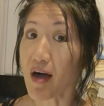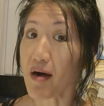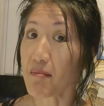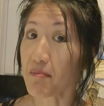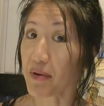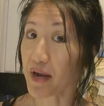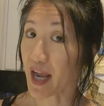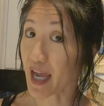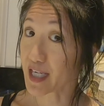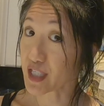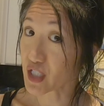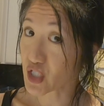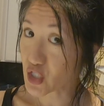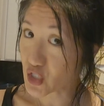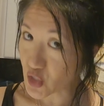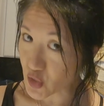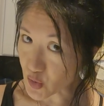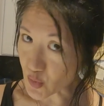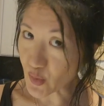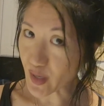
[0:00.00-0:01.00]
but I
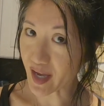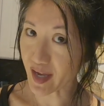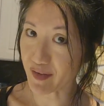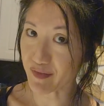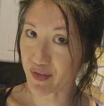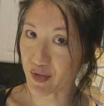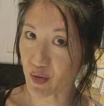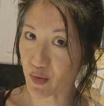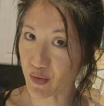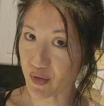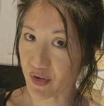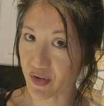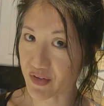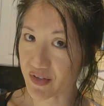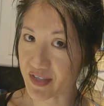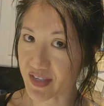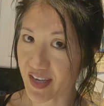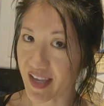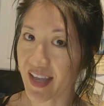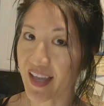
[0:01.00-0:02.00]
do have
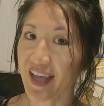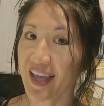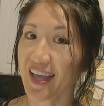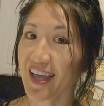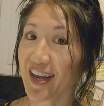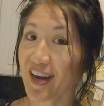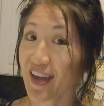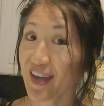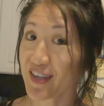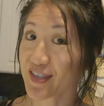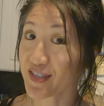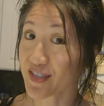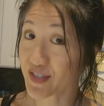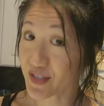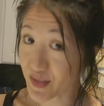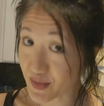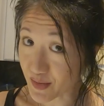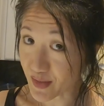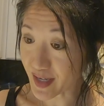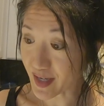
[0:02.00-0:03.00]
yogurt and I
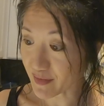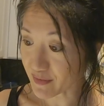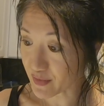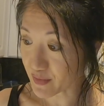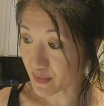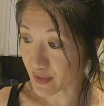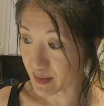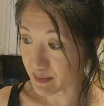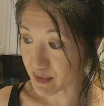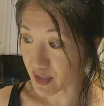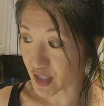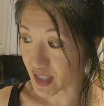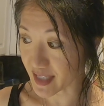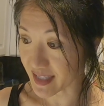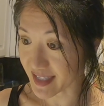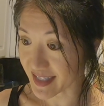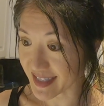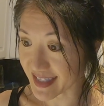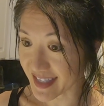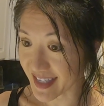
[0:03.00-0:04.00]
do have cream
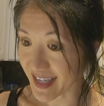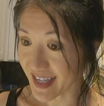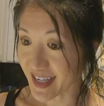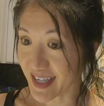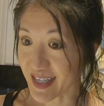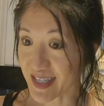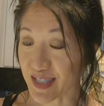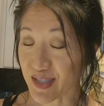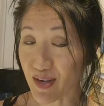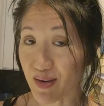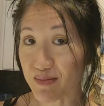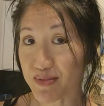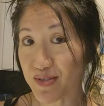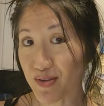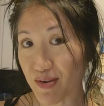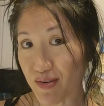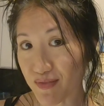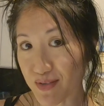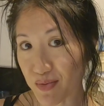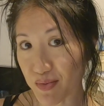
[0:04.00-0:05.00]
cheese. So I'm
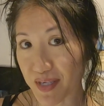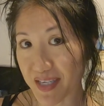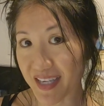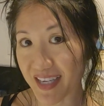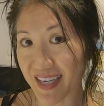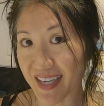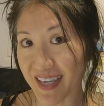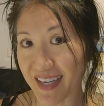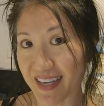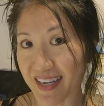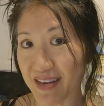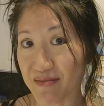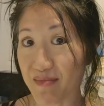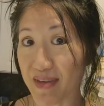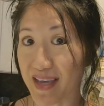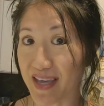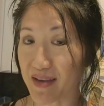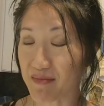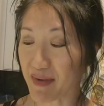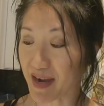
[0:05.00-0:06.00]
sort of tweaking it and
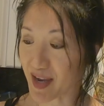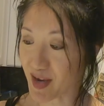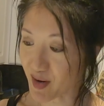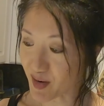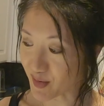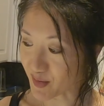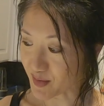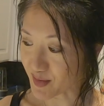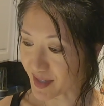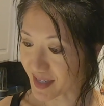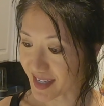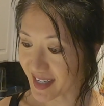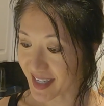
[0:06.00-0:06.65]
making my own.